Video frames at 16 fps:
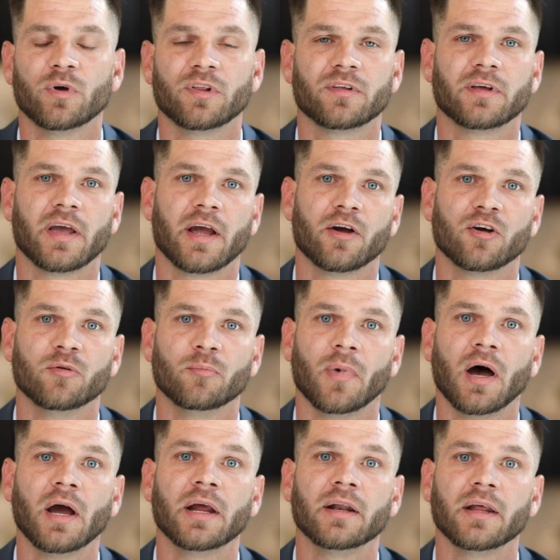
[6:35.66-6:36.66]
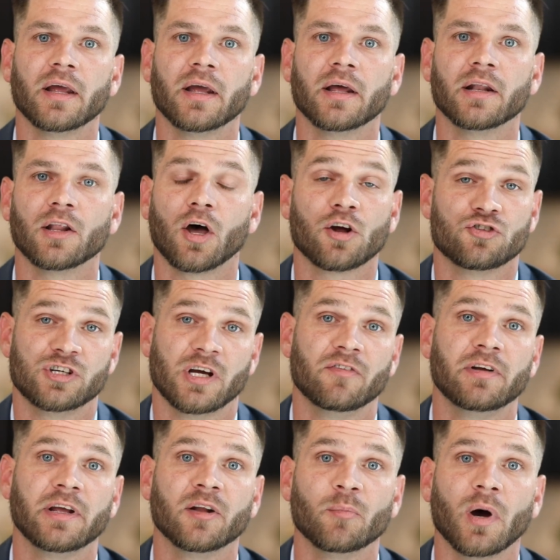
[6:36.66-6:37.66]
with care in mind and
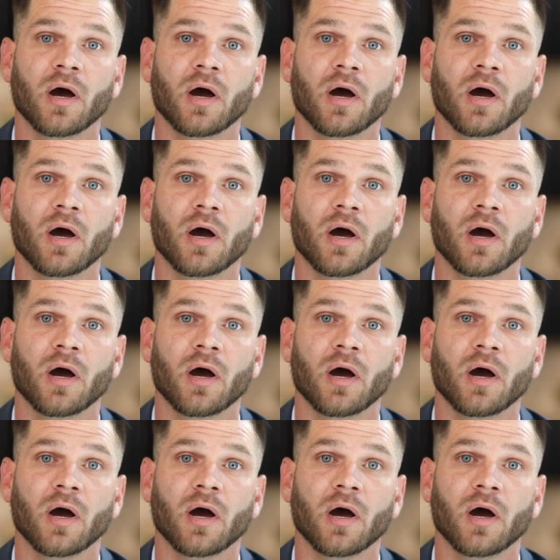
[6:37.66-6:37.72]
longevity in